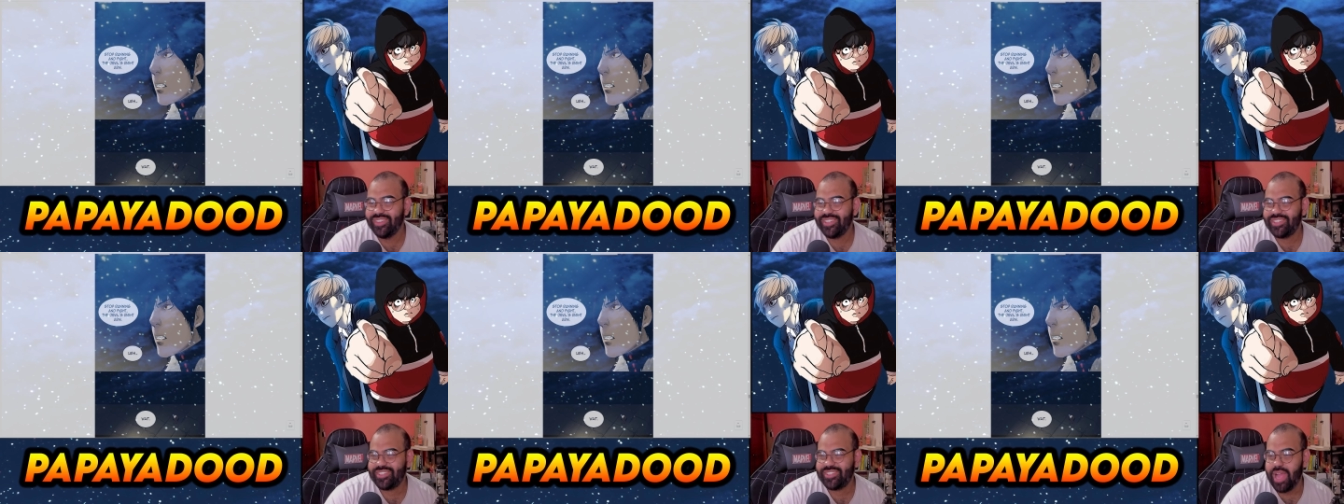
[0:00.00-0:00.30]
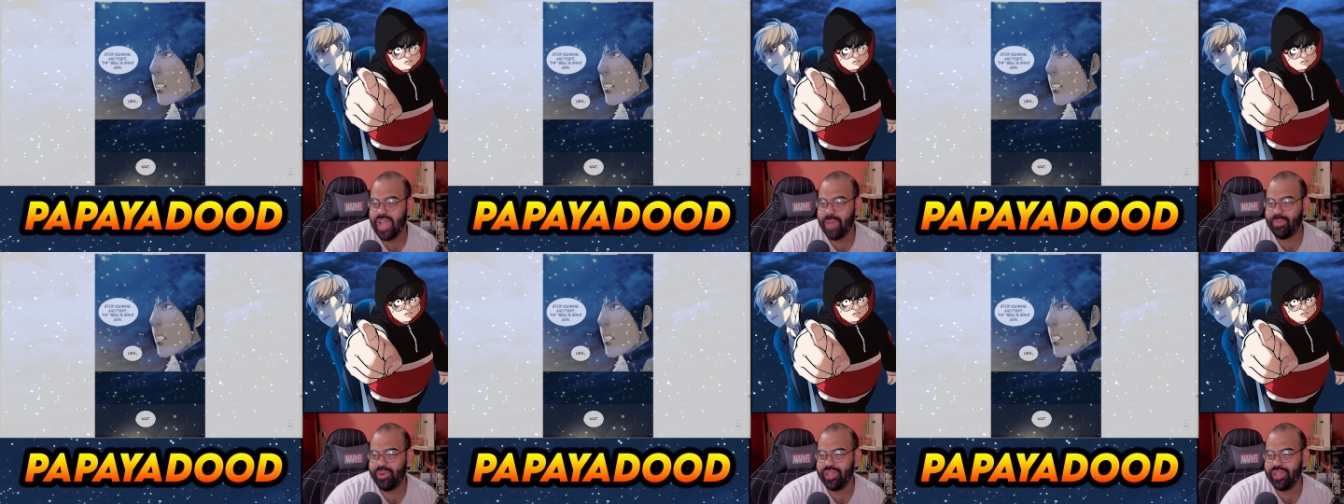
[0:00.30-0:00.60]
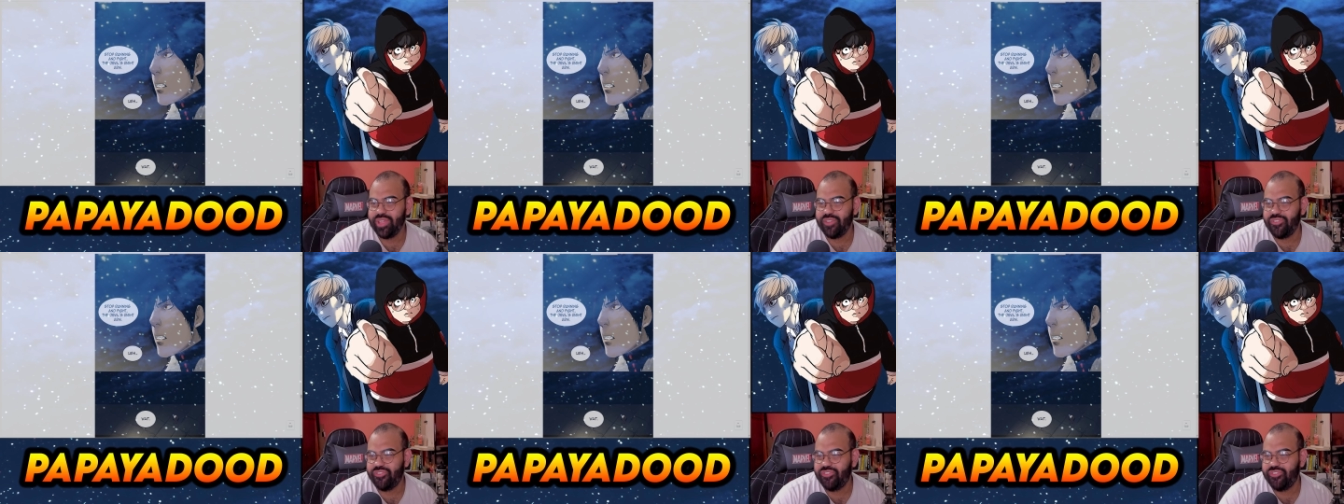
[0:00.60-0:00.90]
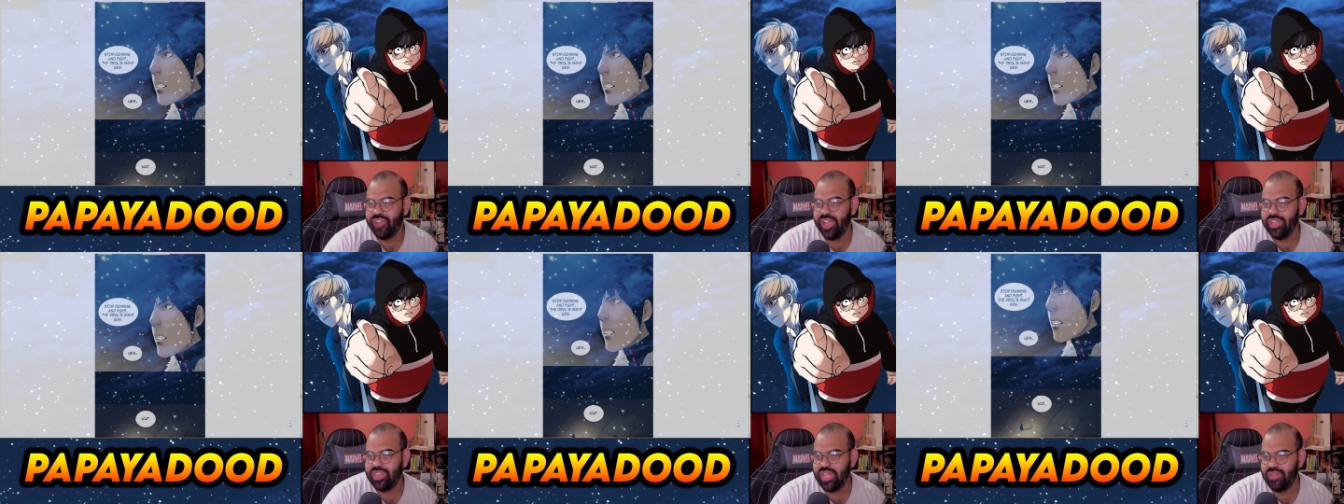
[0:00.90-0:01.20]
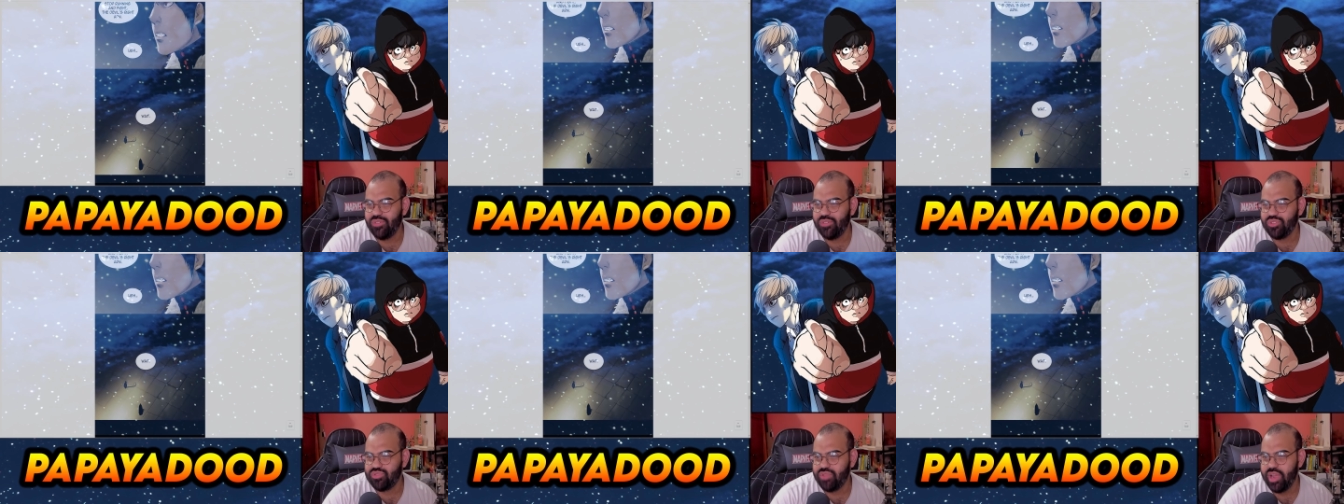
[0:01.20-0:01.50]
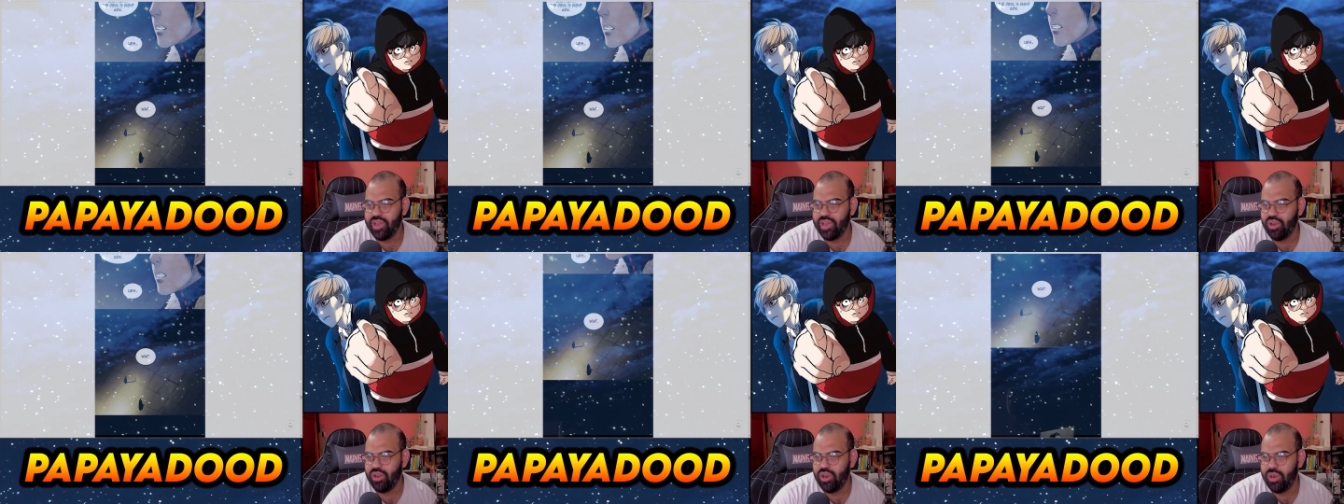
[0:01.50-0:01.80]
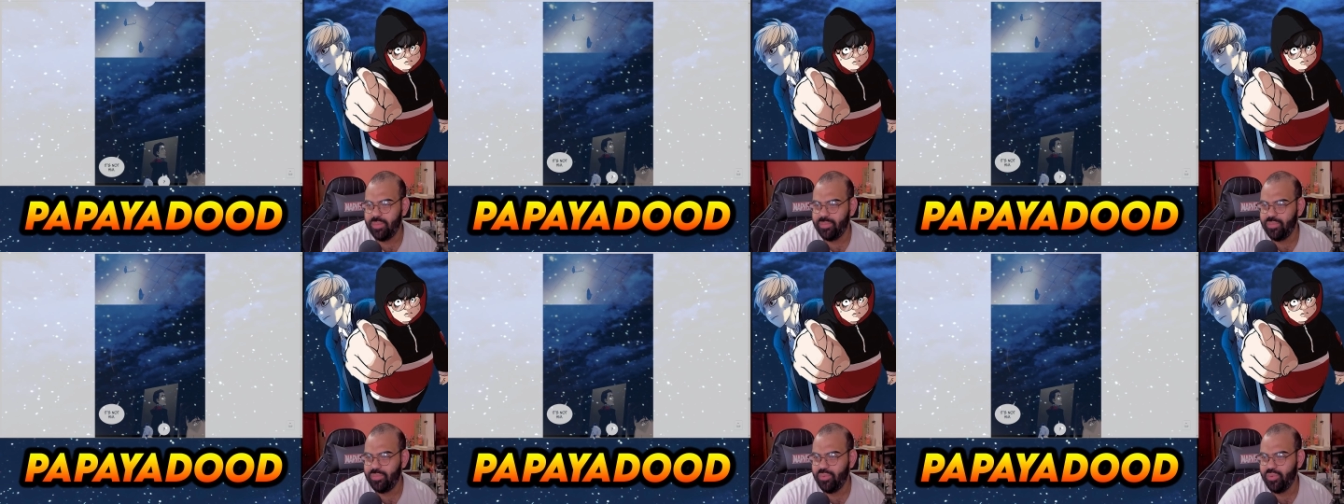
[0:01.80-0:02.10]
Stop running and fight, Devil's Right
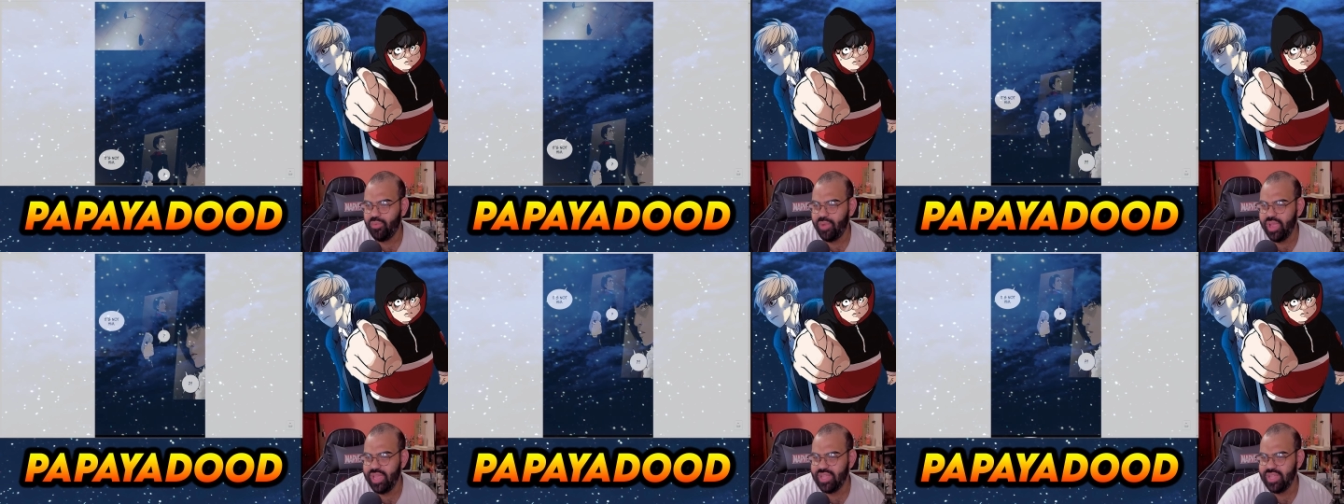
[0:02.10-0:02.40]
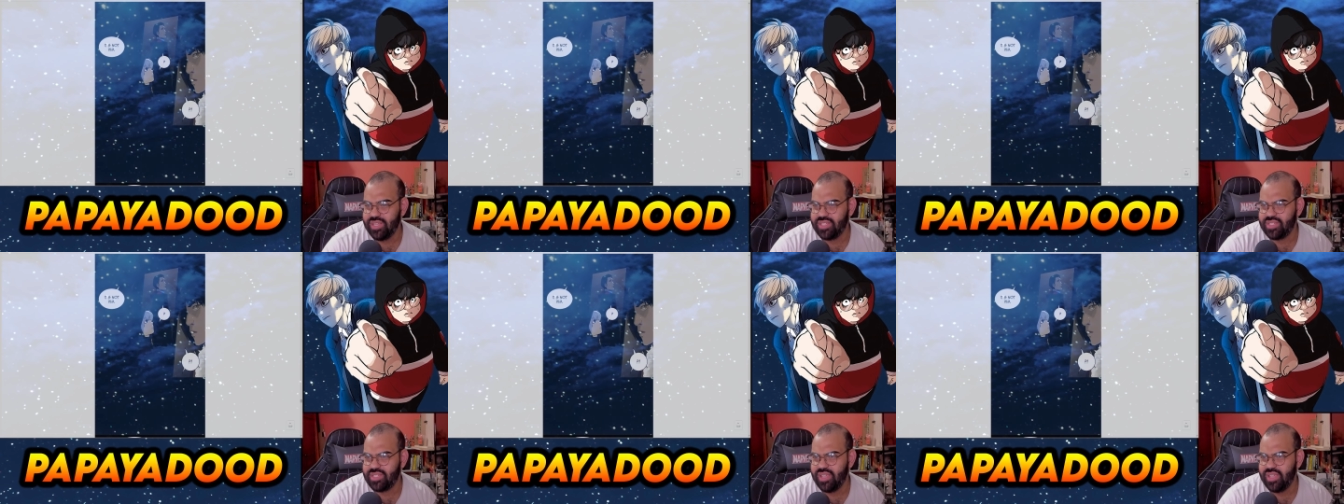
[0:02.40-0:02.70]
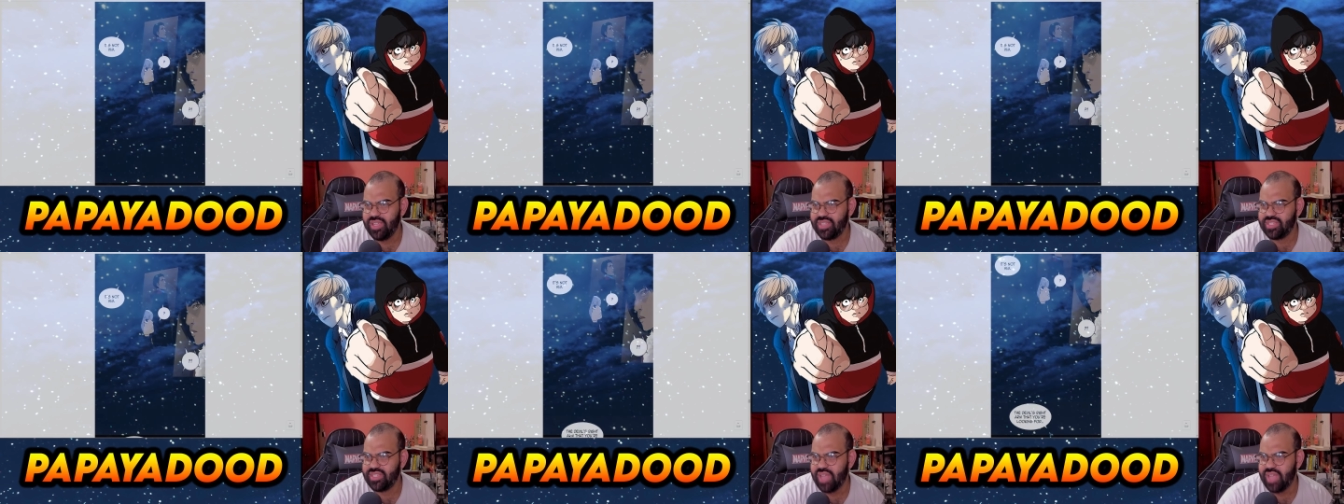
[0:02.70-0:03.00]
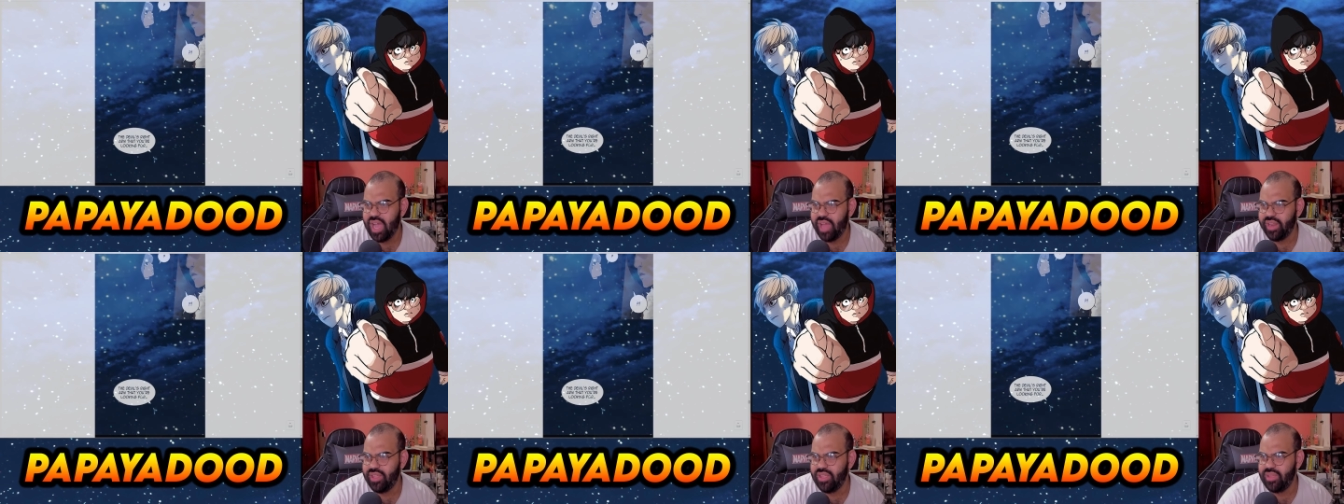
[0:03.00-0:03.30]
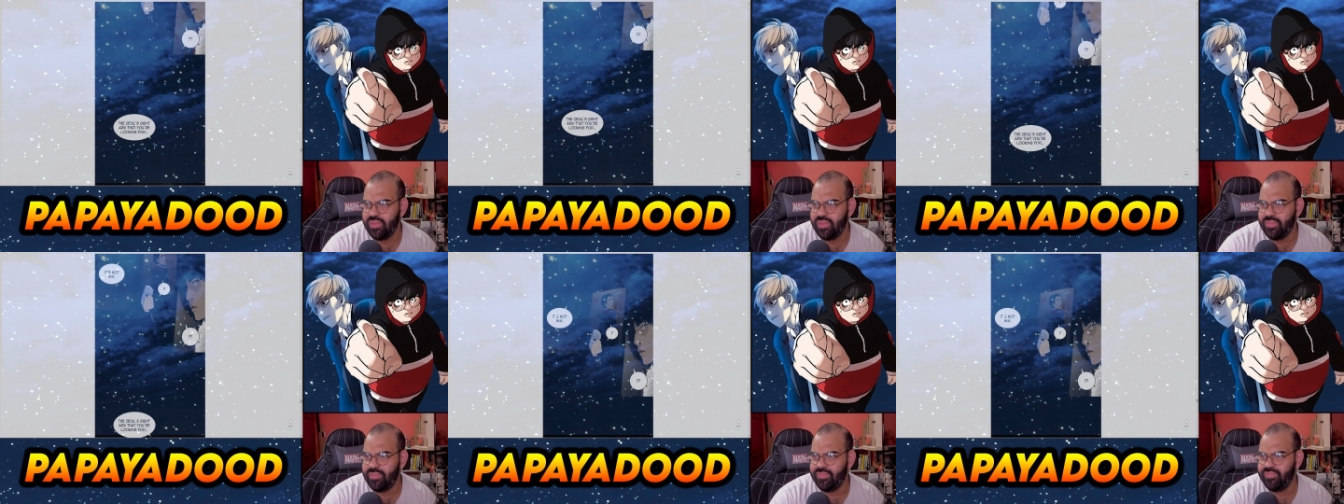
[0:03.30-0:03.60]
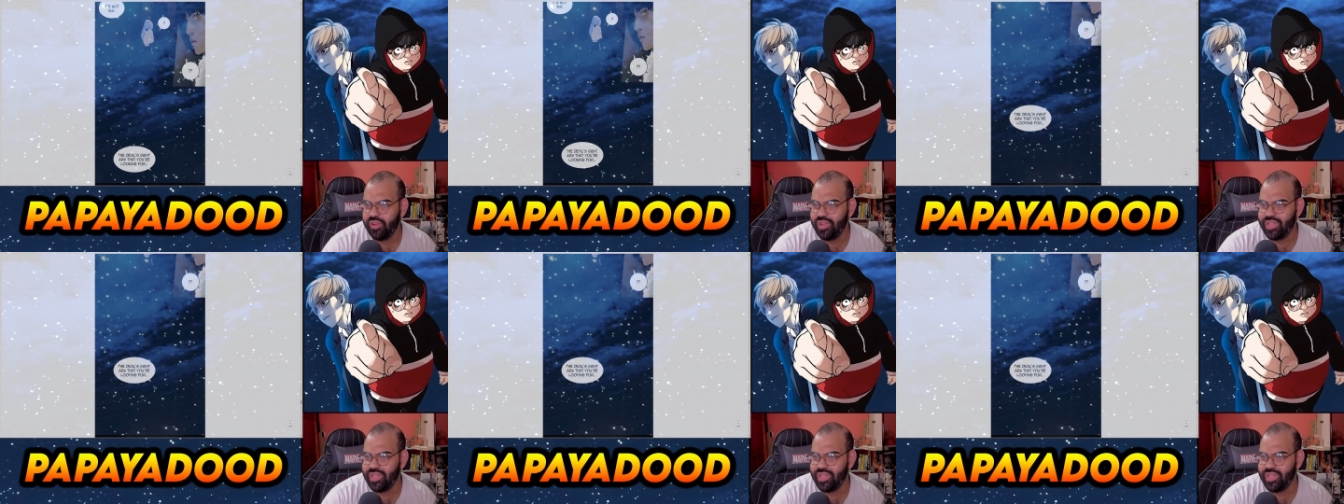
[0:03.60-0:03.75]
Arm. Wait, it's not him.